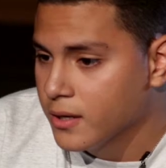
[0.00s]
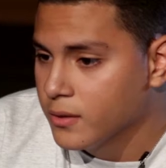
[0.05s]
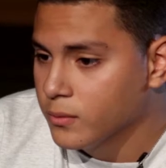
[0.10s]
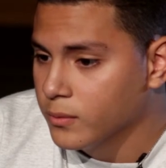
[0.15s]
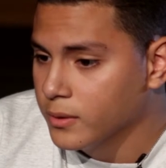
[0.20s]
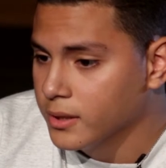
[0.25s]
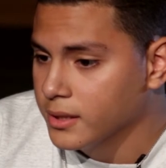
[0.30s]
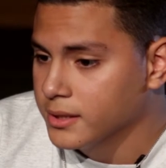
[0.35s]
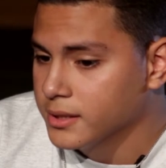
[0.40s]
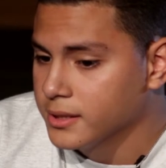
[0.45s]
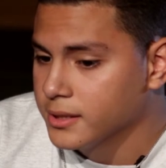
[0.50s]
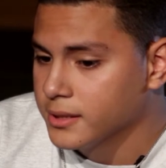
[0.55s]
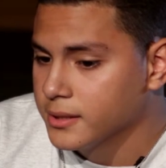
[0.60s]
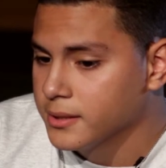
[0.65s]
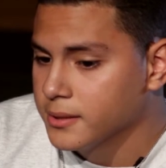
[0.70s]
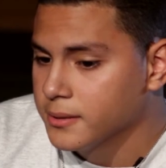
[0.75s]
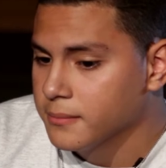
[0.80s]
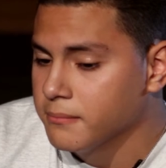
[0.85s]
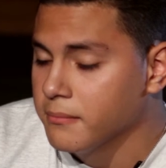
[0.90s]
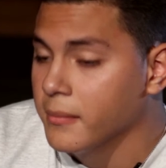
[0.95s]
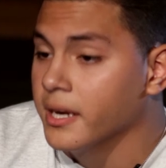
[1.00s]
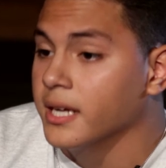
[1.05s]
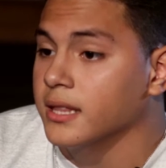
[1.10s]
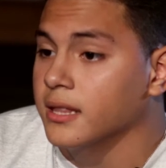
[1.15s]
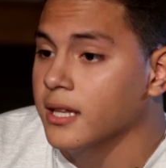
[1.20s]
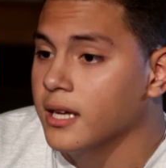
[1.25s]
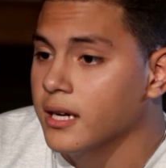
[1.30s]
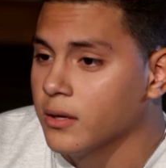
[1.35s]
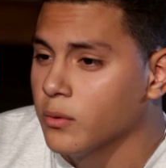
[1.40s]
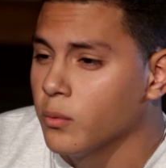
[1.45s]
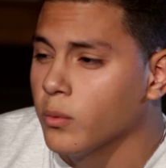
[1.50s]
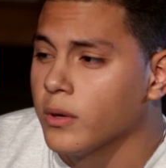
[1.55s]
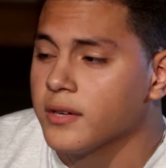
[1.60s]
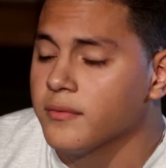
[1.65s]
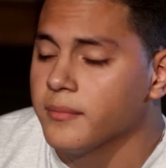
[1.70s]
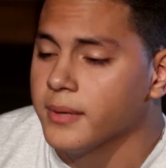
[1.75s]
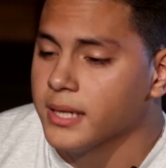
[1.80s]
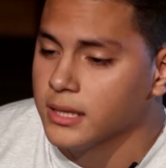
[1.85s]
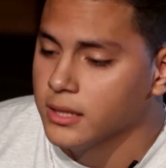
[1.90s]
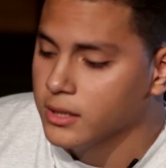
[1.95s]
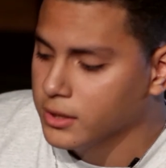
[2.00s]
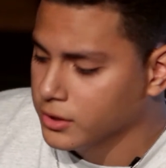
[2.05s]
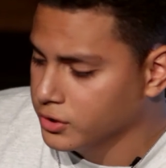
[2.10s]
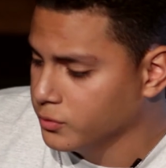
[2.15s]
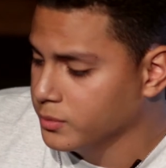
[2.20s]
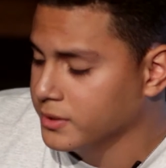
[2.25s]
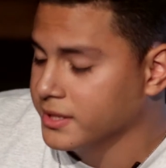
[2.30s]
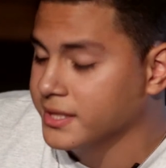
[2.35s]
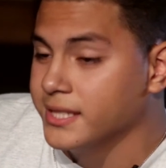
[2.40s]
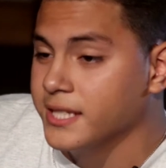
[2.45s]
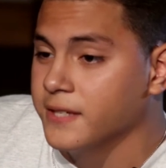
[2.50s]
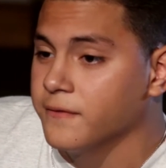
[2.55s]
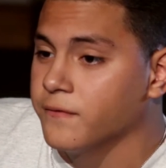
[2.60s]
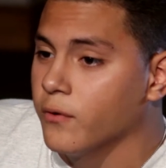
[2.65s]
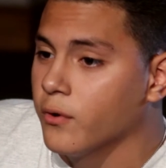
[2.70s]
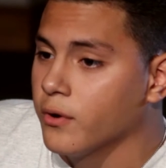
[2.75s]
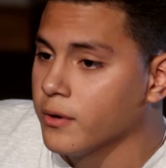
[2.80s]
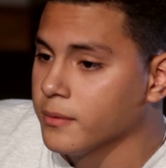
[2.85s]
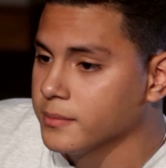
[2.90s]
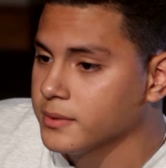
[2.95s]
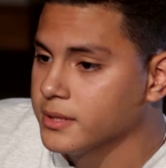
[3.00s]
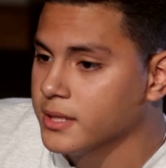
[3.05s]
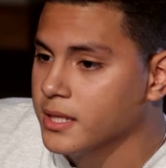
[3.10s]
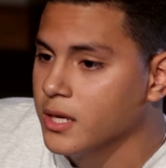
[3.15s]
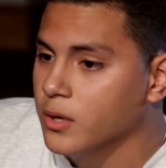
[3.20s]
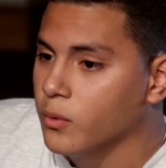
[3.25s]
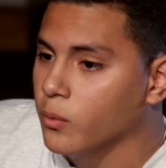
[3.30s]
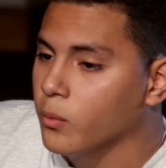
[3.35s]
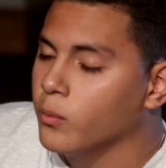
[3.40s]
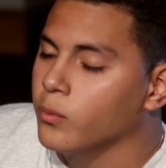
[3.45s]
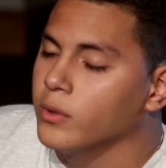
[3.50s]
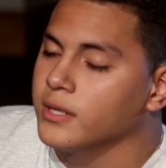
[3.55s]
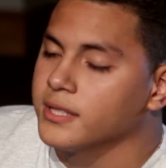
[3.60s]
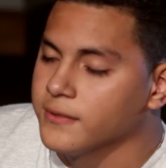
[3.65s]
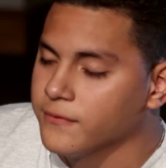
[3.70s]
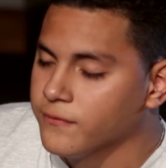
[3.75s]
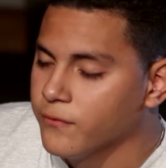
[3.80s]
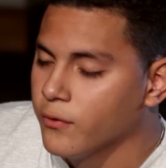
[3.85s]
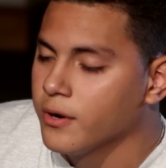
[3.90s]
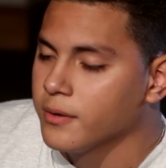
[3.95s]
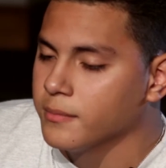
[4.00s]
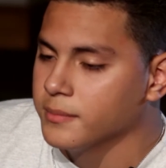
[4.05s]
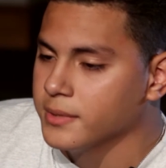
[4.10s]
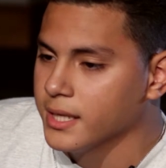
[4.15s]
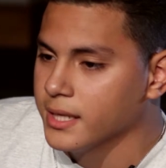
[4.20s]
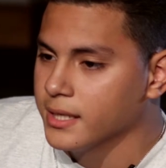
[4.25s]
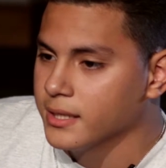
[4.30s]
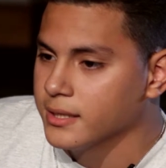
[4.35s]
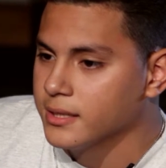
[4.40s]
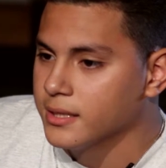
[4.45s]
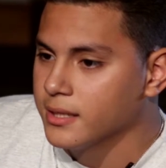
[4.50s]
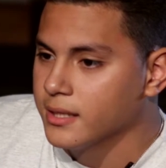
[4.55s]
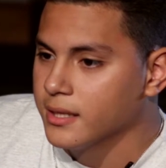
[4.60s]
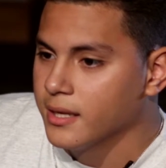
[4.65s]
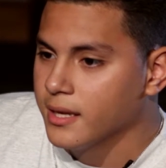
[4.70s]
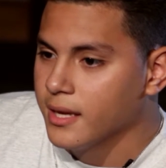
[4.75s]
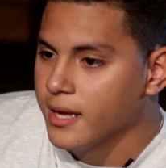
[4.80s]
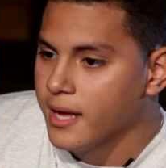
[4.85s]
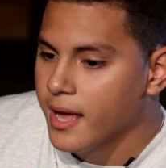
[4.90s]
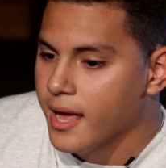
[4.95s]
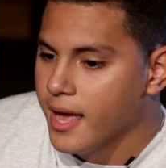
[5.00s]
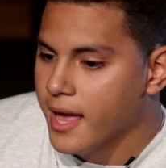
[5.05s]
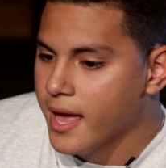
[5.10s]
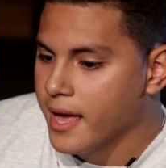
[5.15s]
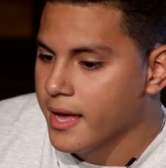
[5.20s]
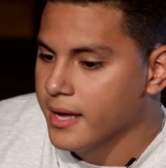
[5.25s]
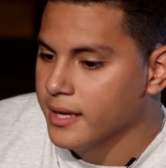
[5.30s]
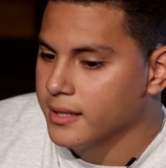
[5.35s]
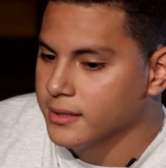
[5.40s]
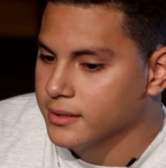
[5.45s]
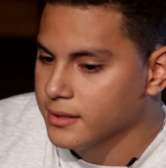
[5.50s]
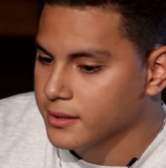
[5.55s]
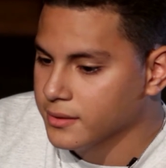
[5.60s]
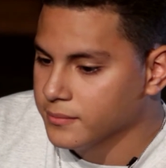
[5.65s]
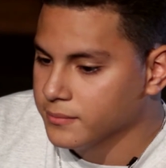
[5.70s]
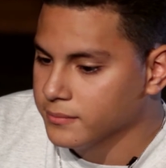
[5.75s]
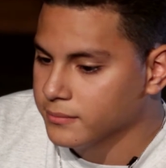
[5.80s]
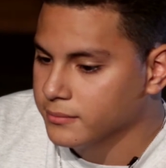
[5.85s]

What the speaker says: was my lung. One of my lungs was deformed, wasn't formed yet. And